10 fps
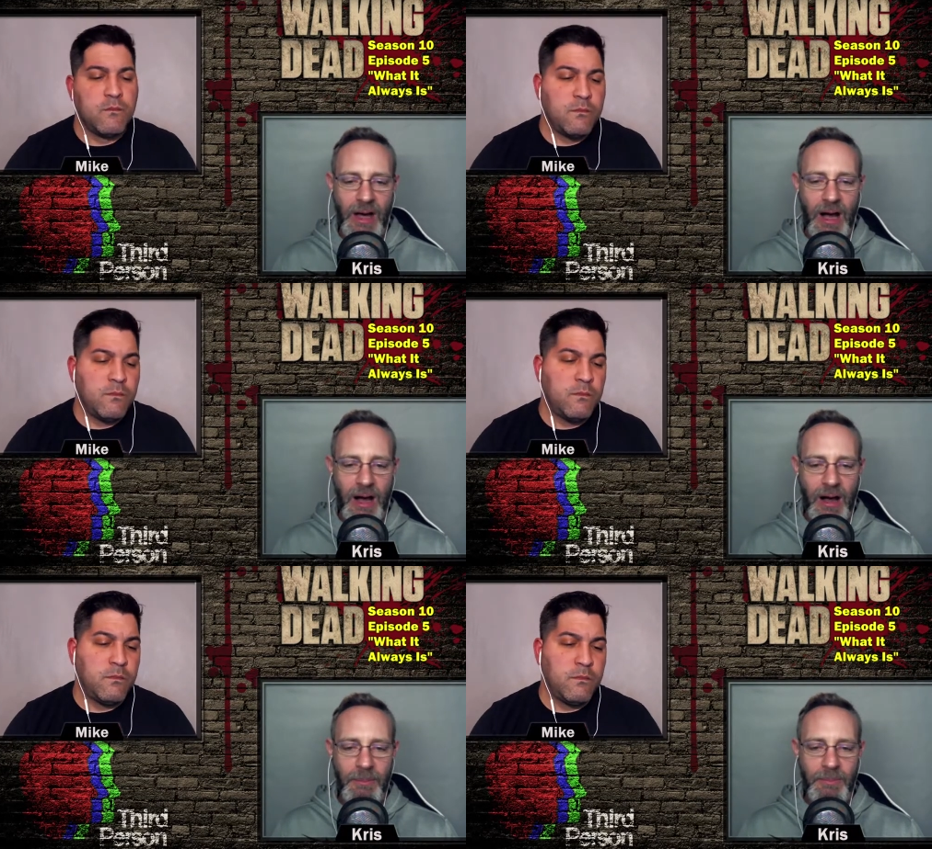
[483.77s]
Speaker 1: Mm-hmm.
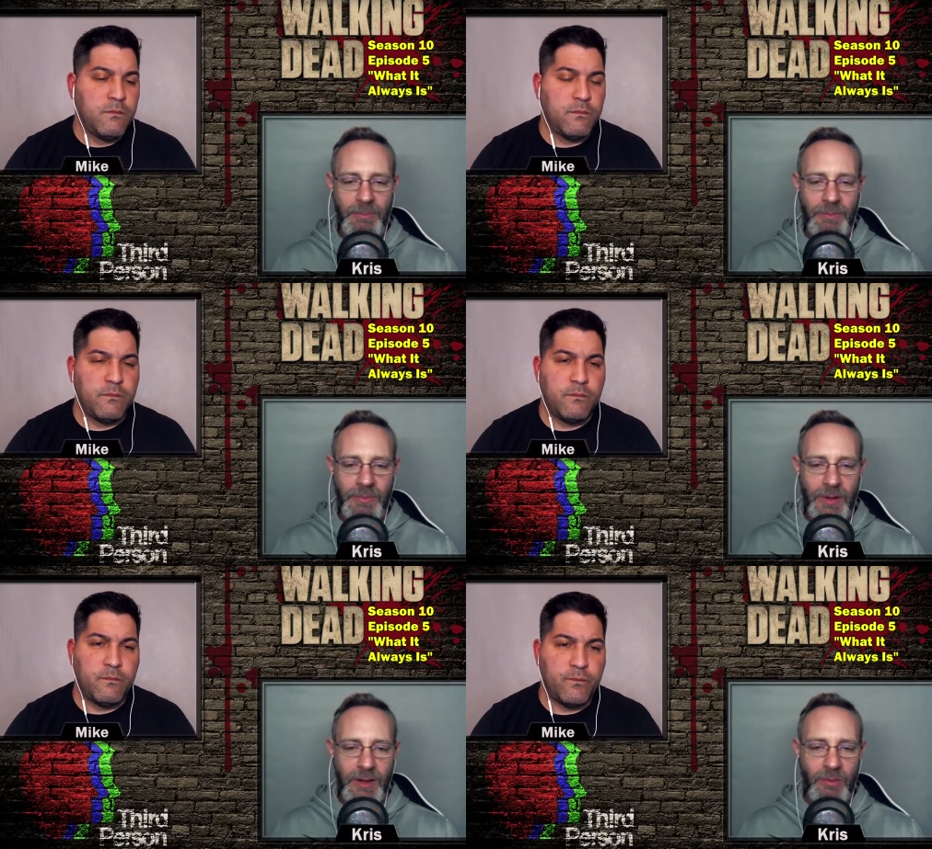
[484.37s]
Um,
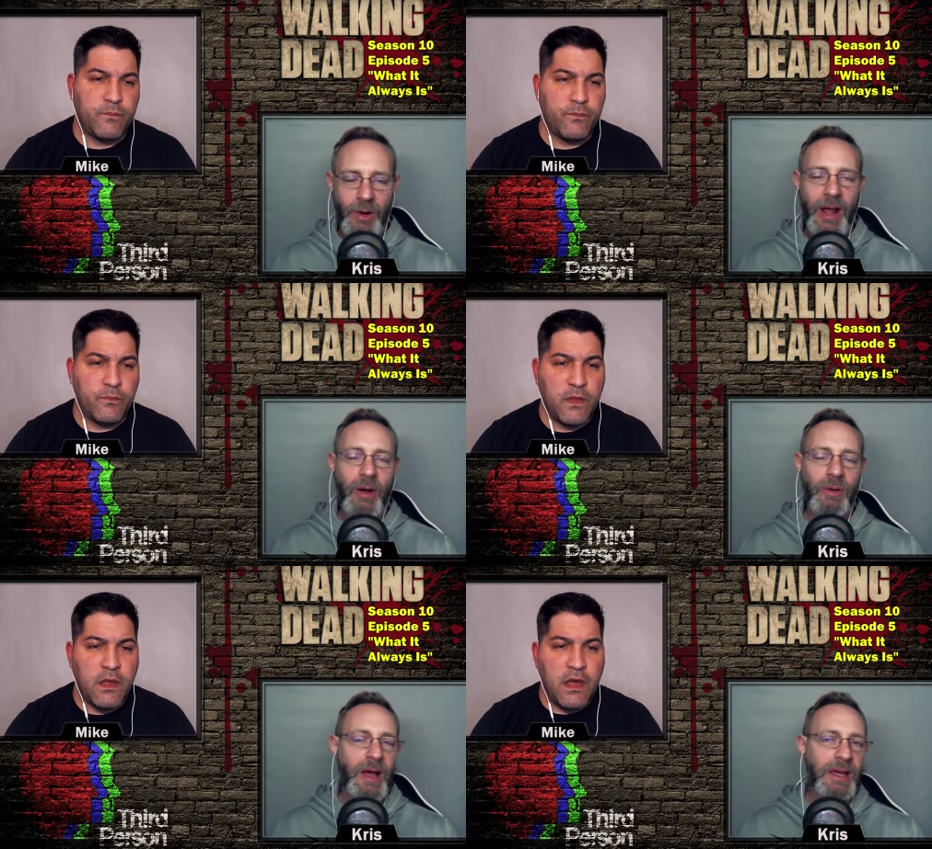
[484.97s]
what I
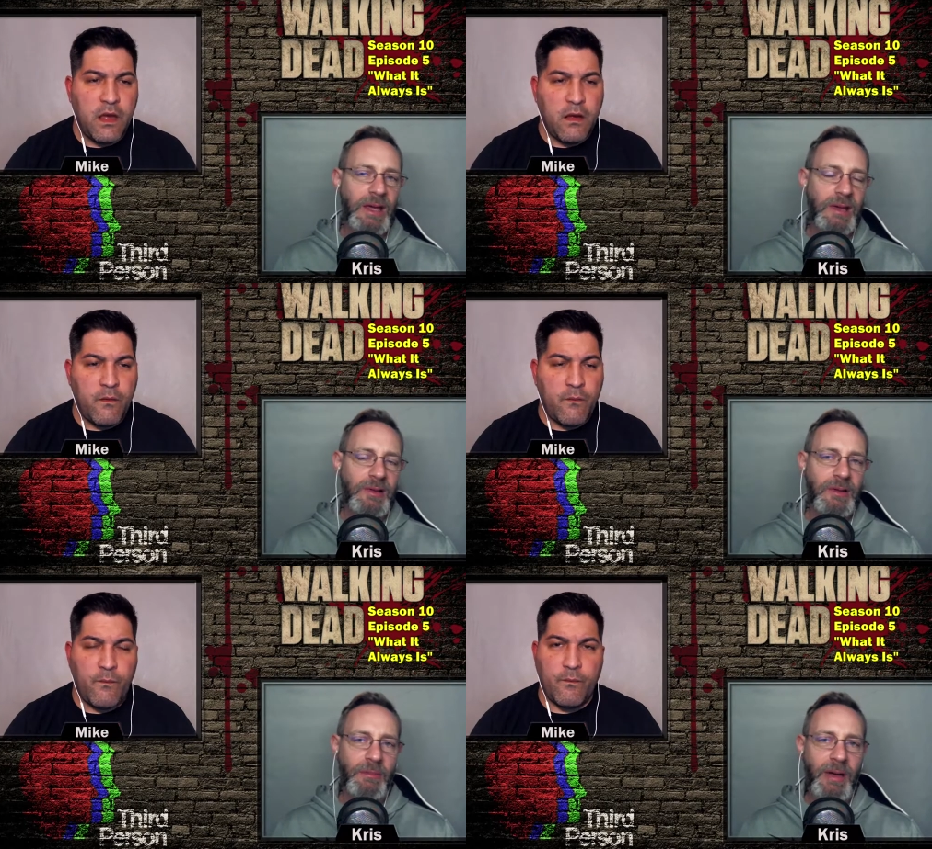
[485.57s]
don't like
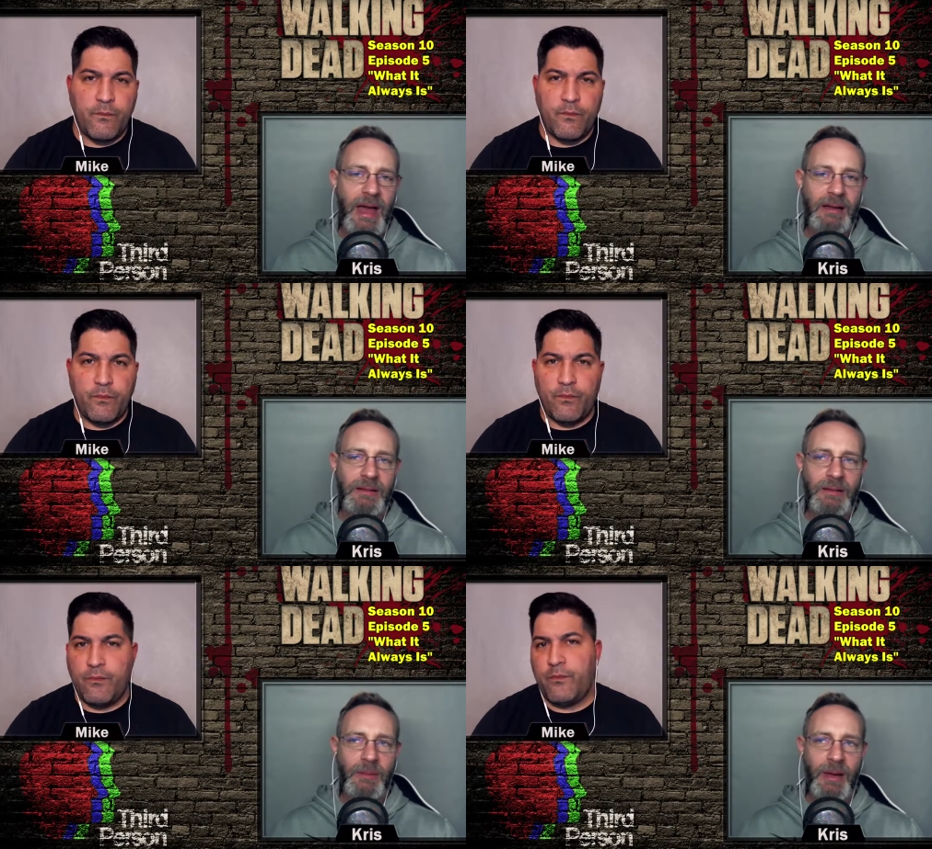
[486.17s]
is the mag
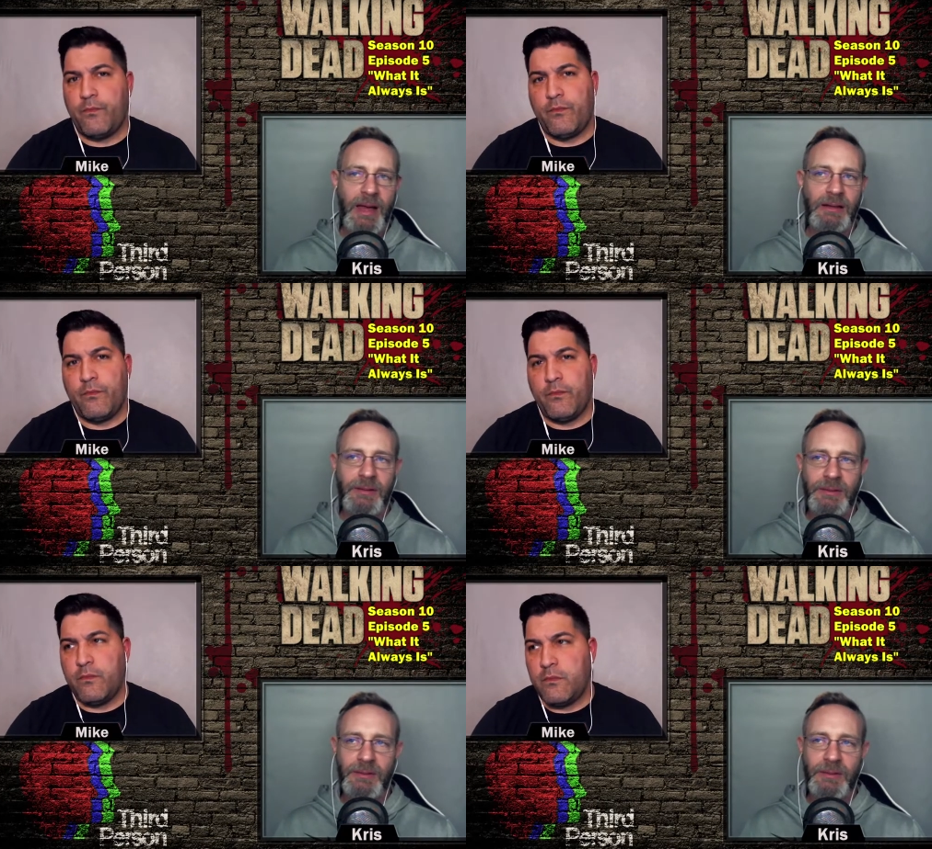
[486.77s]
the
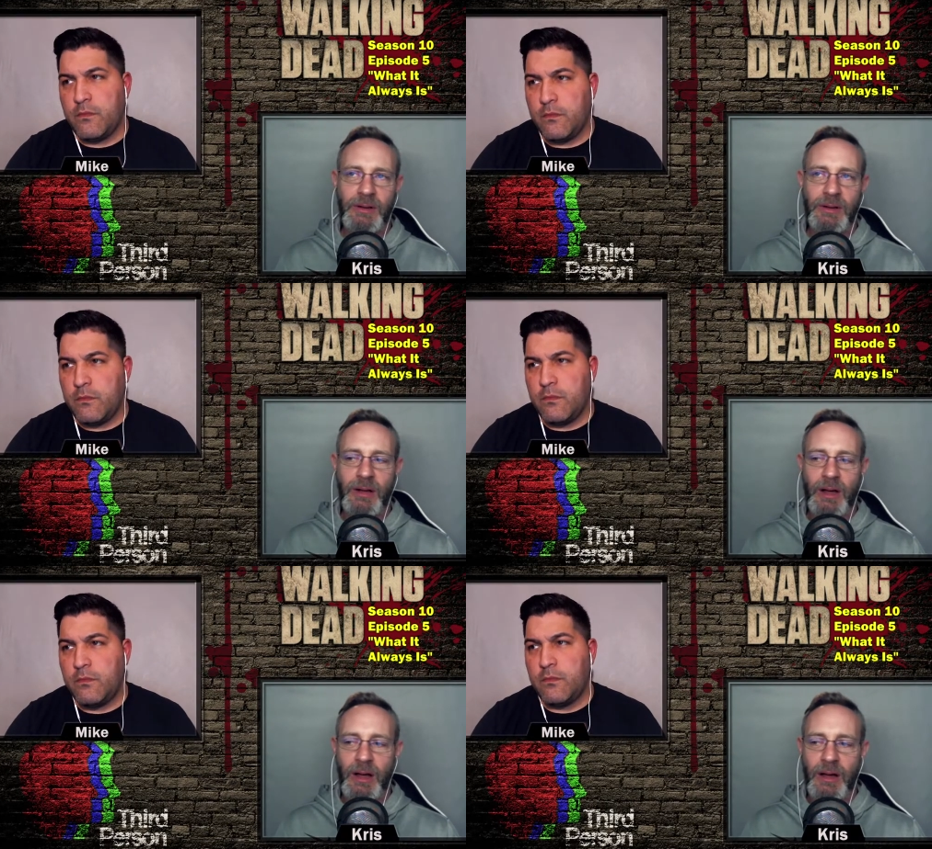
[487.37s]
Magna
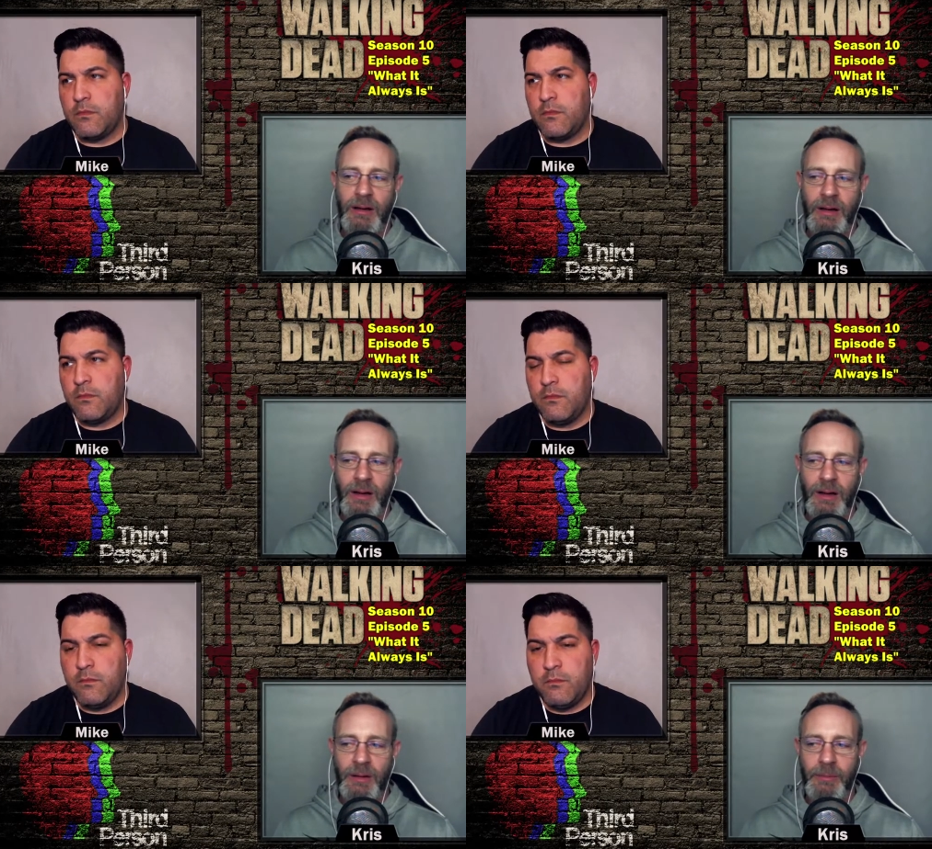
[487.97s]
uh,
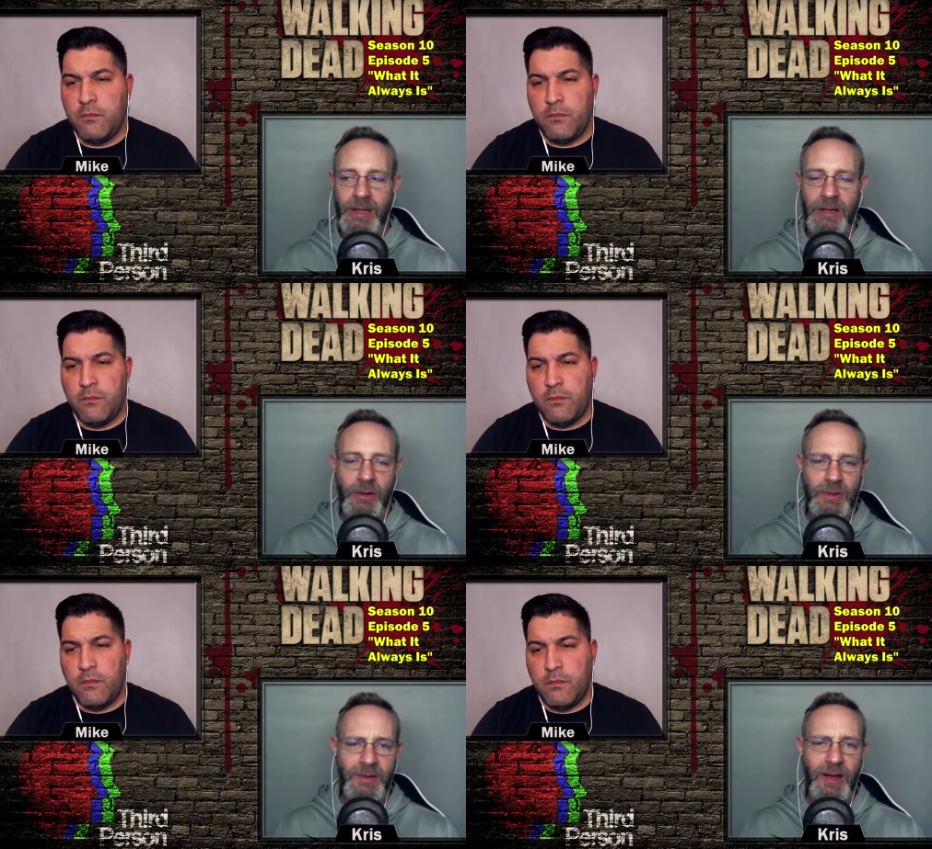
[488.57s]
uh, hmm.
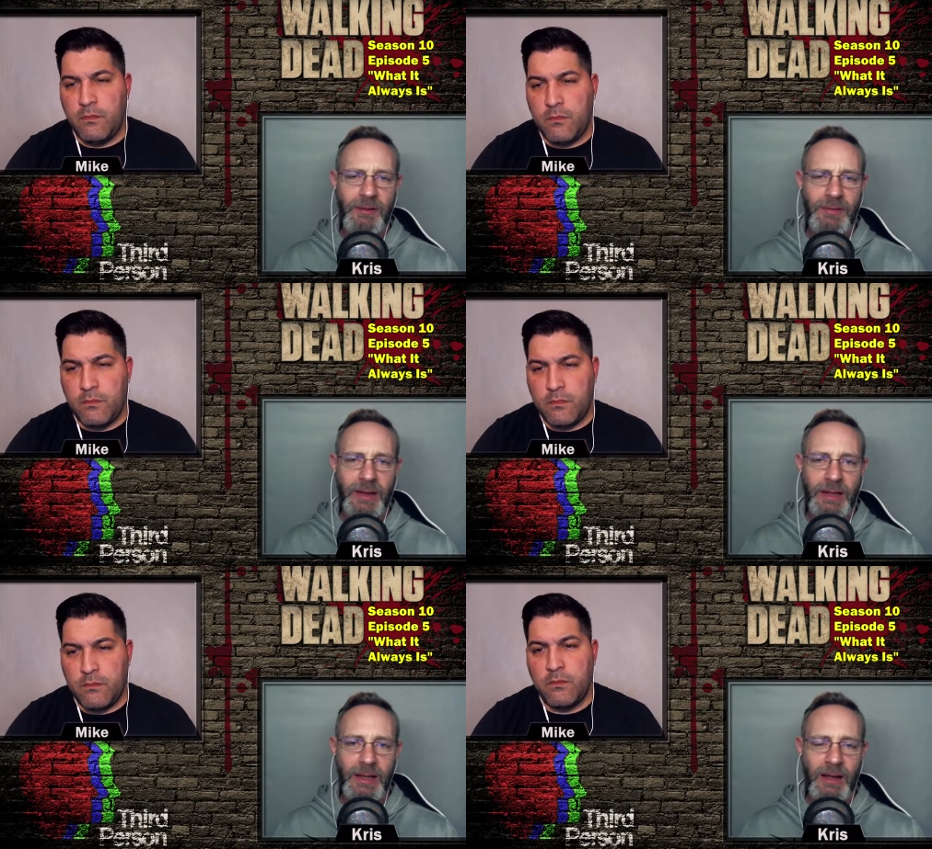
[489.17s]
Miko stuff.
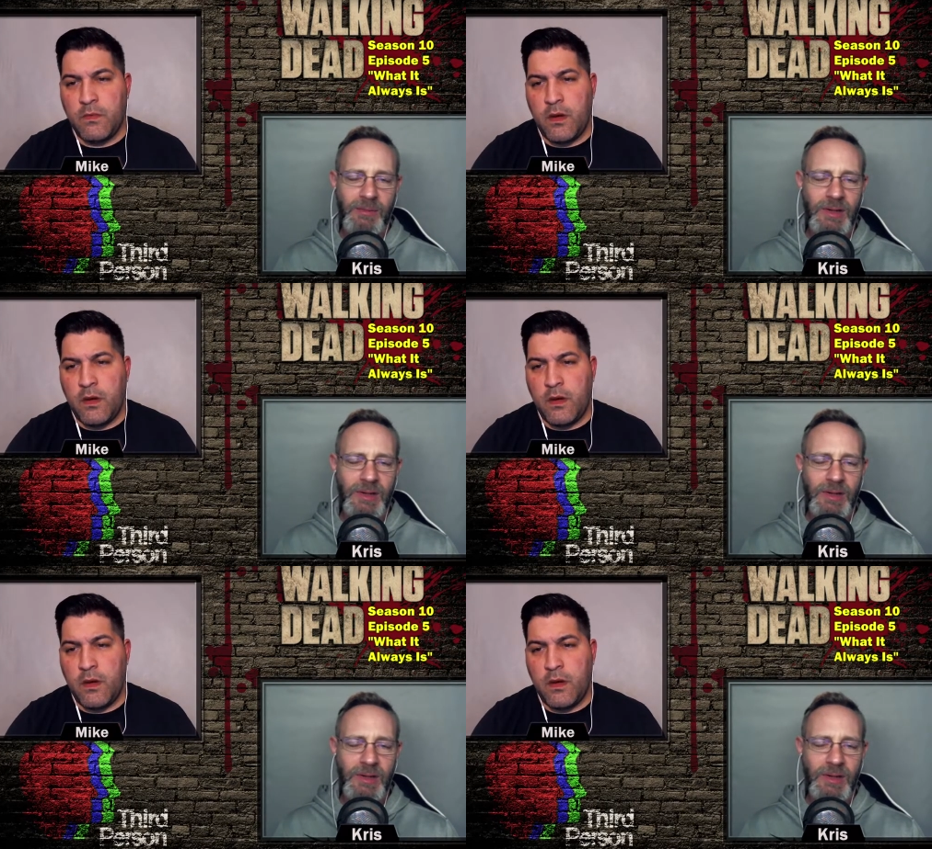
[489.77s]
Like yeah.